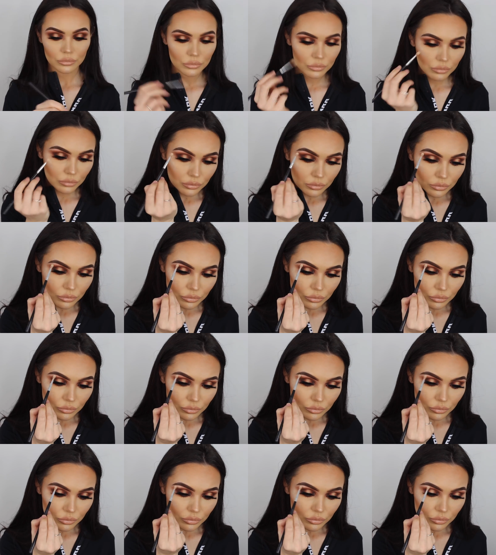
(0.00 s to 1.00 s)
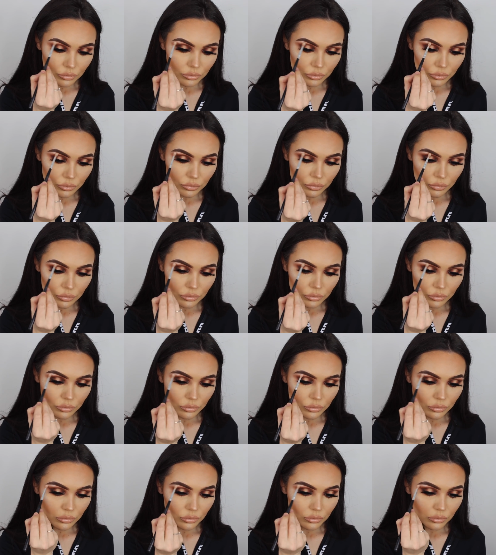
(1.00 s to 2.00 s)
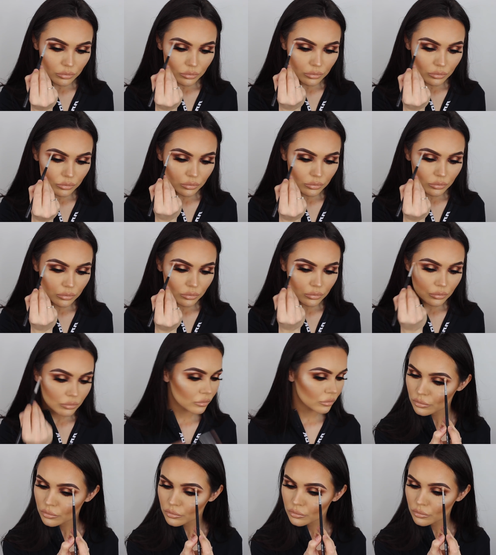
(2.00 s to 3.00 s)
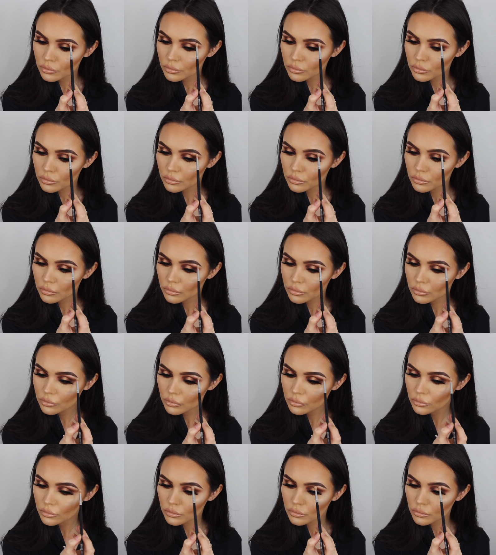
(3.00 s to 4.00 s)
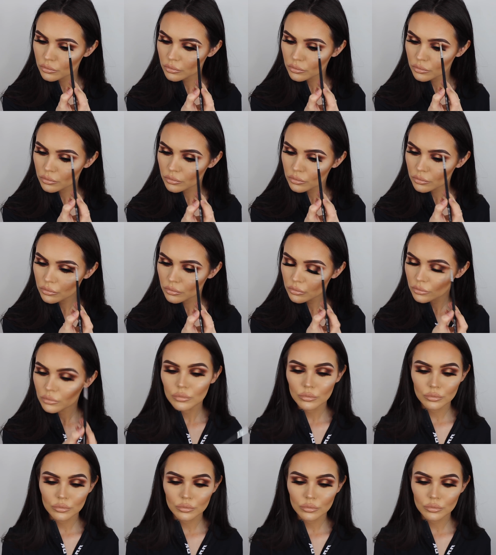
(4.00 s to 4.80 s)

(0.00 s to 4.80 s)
Nobody speaks.